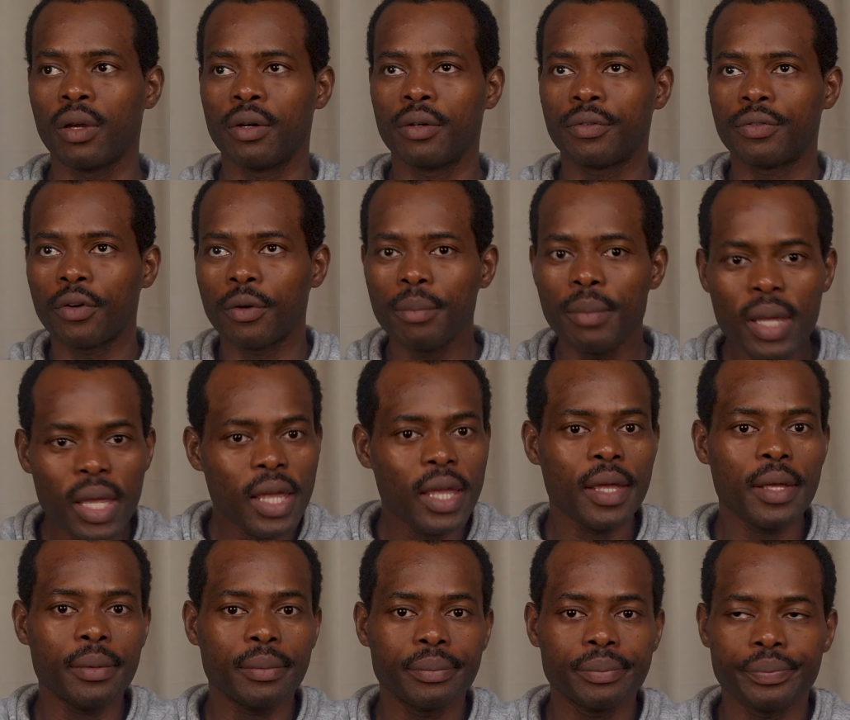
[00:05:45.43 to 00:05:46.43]
For
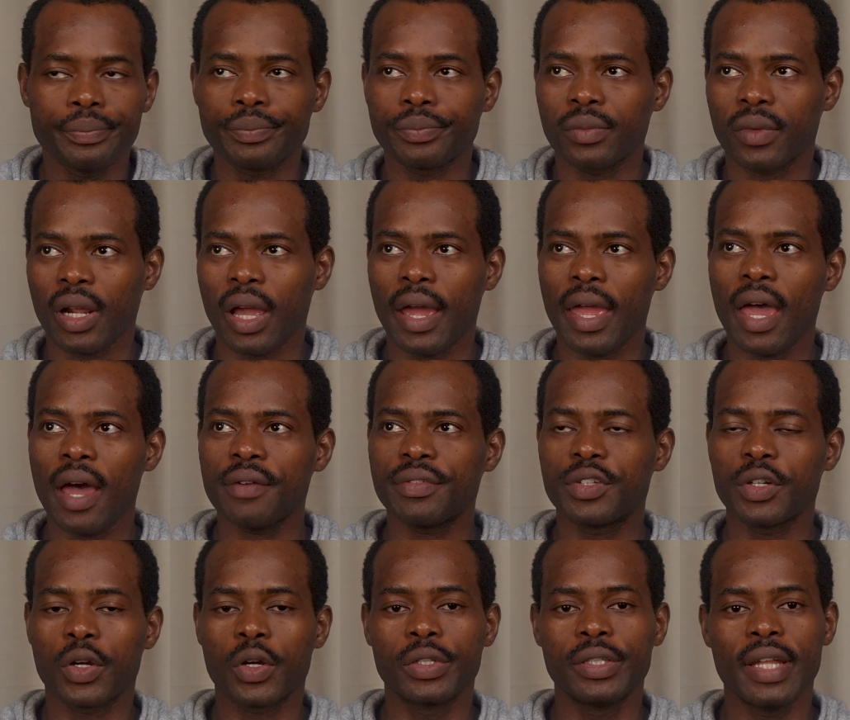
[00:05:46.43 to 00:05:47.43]
me, I have
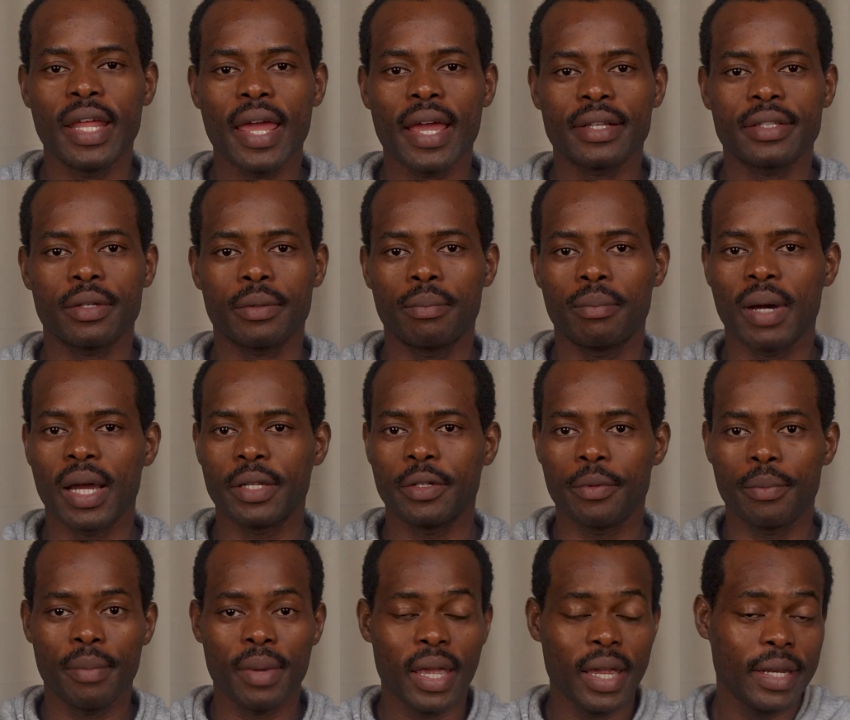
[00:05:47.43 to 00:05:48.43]
to connect my
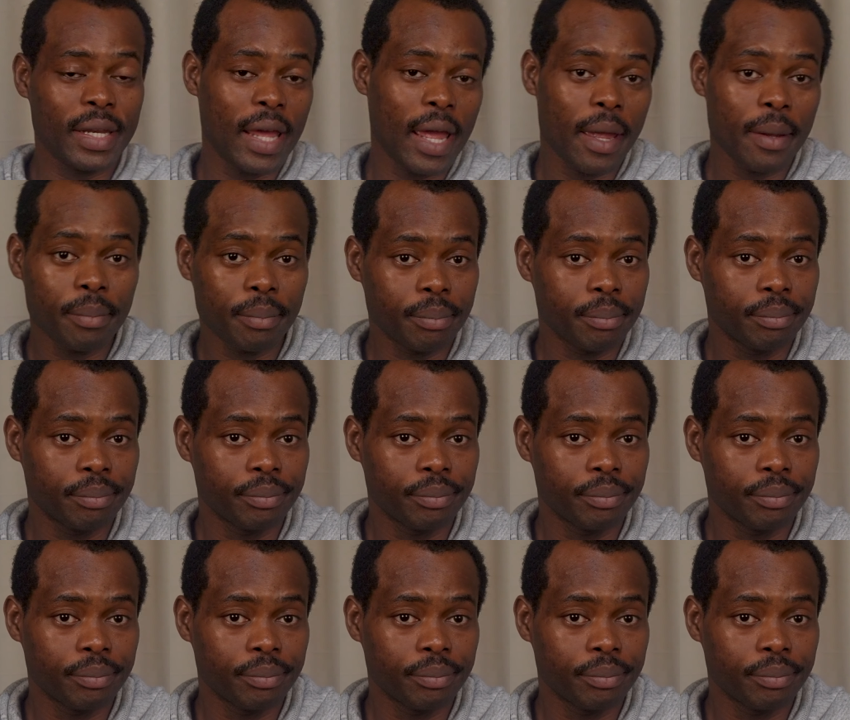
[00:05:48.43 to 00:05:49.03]
domain name,